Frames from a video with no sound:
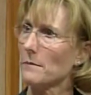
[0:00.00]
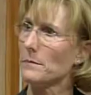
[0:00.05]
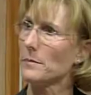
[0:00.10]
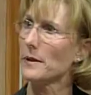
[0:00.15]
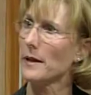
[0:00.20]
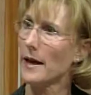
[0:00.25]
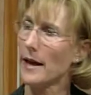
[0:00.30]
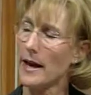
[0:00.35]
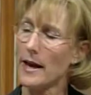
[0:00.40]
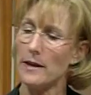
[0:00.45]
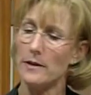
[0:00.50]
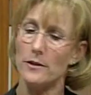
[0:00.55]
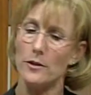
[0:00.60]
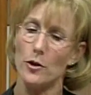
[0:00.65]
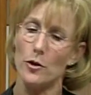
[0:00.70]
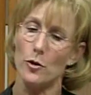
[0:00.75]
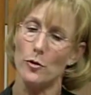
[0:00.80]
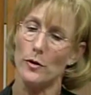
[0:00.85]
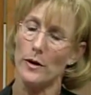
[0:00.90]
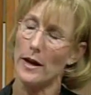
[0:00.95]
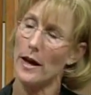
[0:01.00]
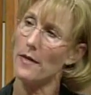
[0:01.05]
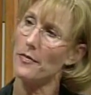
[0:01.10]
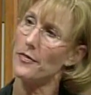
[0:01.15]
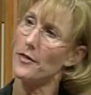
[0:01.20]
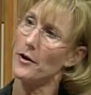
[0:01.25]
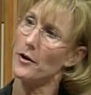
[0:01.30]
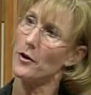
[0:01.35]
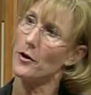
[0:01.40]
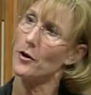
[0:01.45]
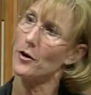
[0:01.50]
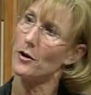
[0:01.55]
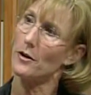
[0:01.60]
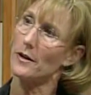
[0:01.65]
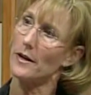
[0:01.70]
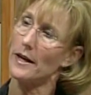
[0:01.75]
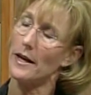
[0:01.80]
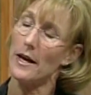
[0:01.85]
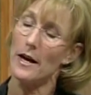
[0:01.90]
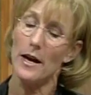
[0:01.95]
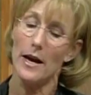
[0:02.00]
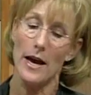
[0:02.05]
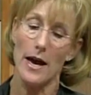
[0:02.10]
Plan so you'll get there early